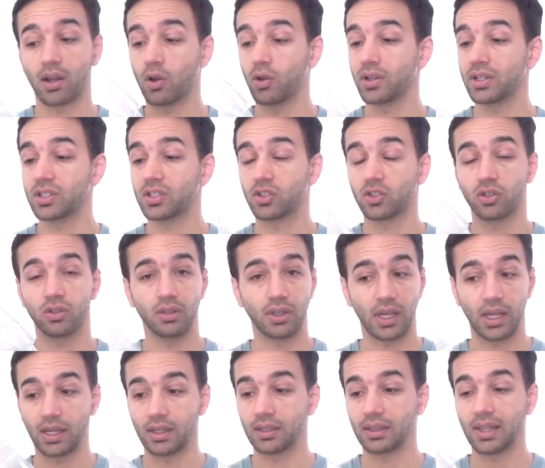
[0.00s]
I always
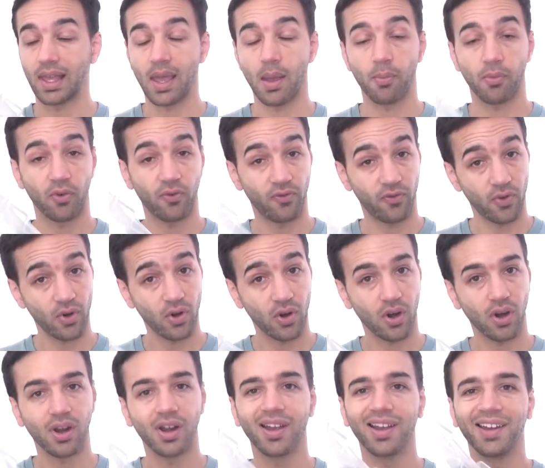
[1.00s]

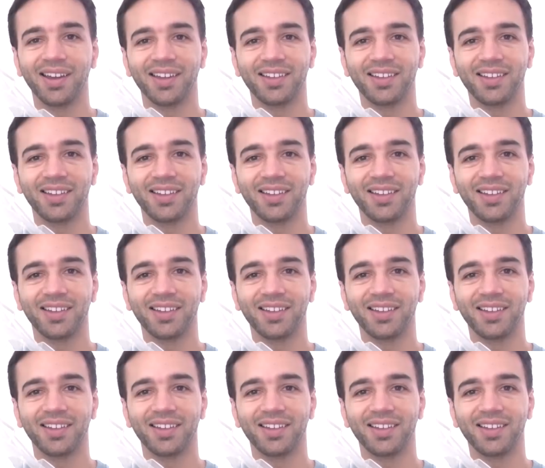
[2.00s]
prefer